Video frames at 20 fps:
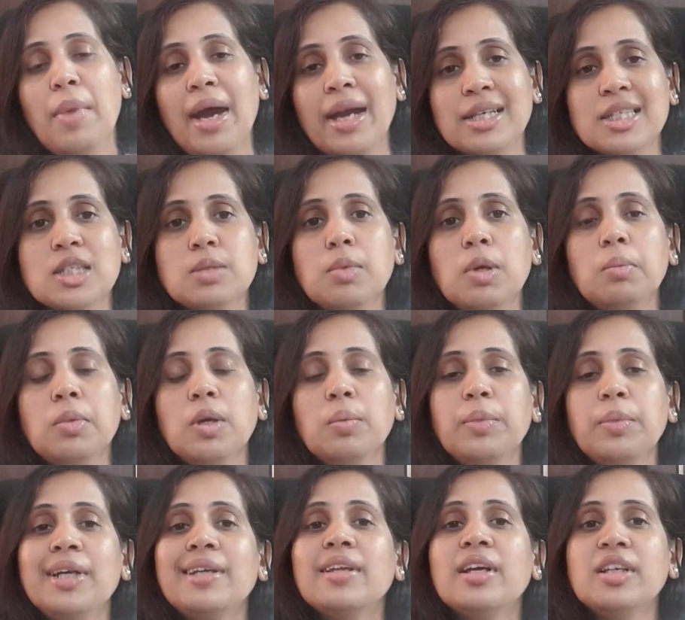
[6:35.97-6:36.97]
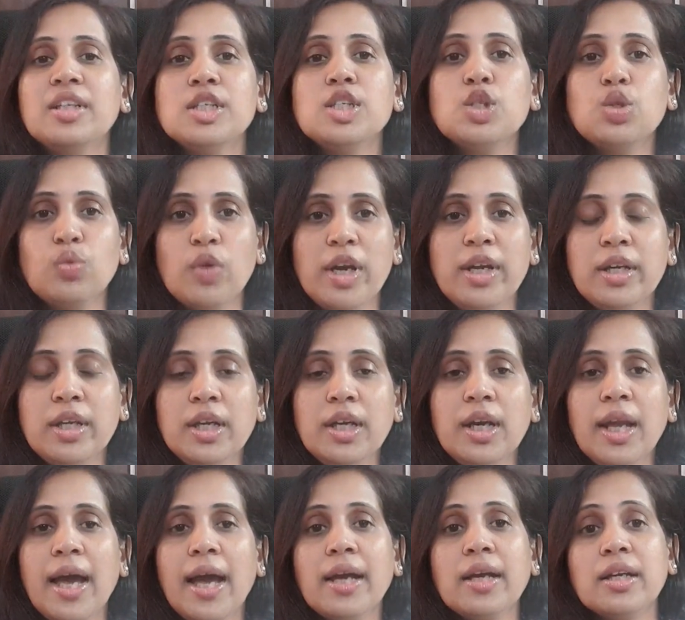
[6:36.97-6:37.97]
Maximum limit, that is
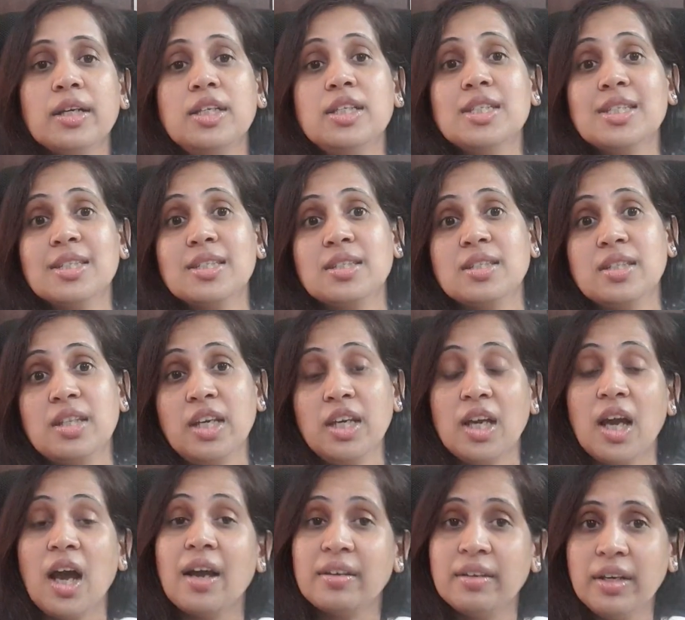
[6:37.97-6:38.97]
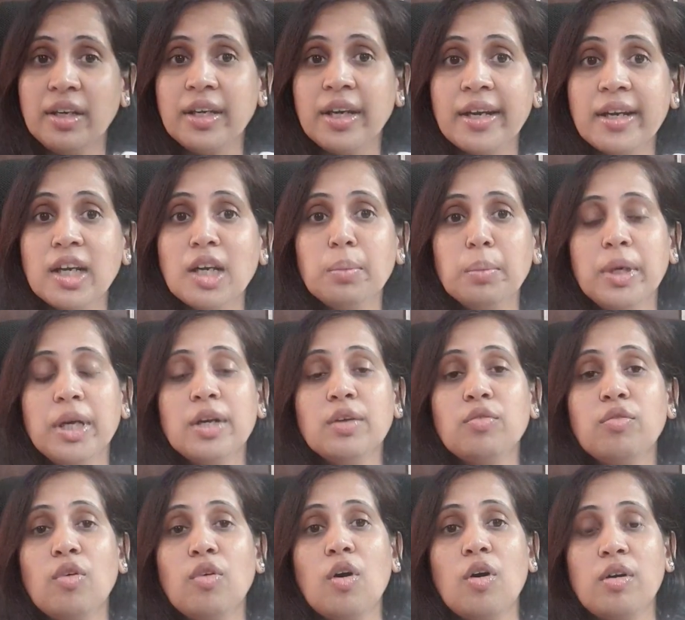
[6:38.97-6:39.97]
20 lakh, is the aggregate
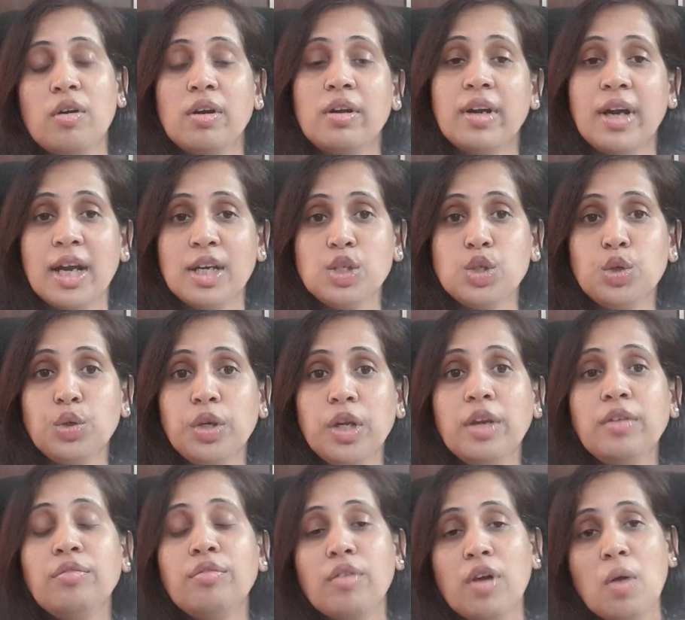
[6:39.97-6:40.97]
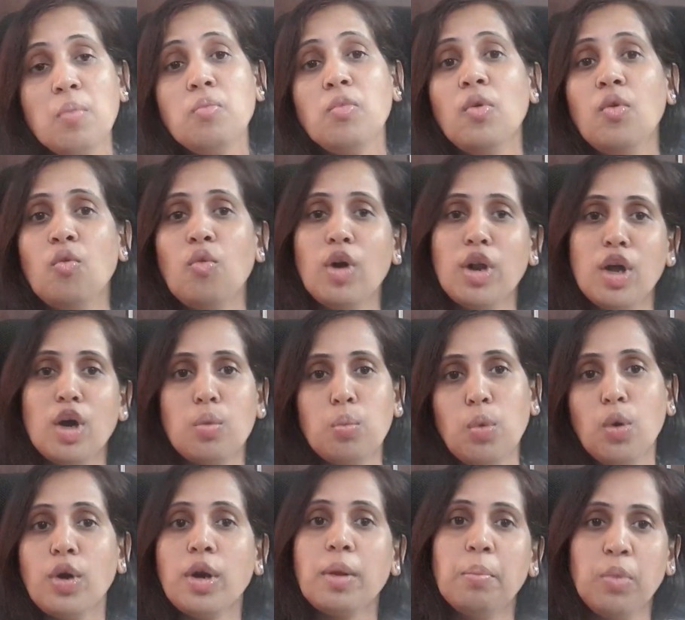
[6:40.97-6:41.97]
limit for gratuity from one
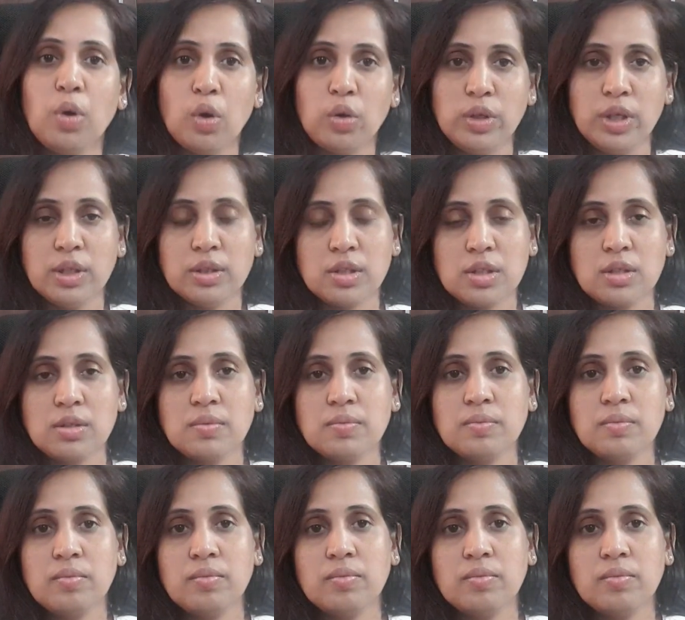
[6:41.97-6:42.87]
or more employers.